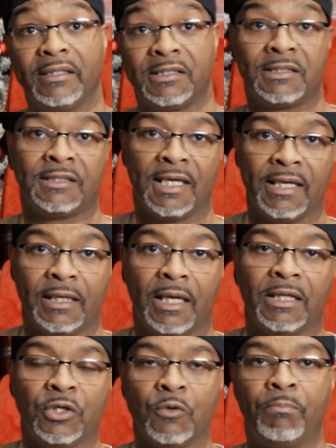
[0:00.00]
just saying,
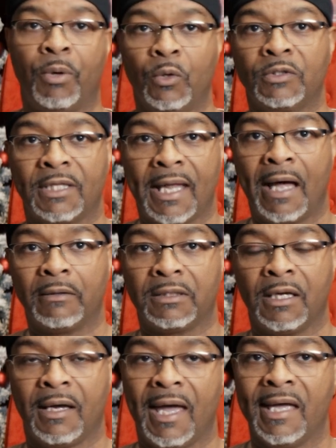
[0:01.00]
and you post it
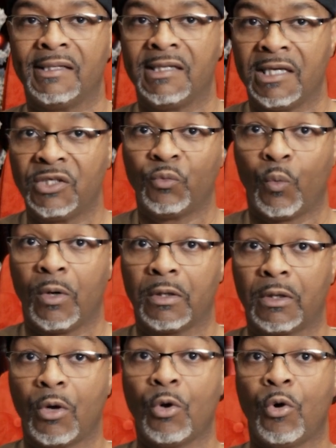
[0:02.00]
out there as his
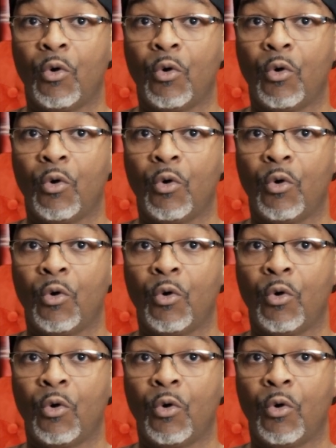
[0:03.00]
work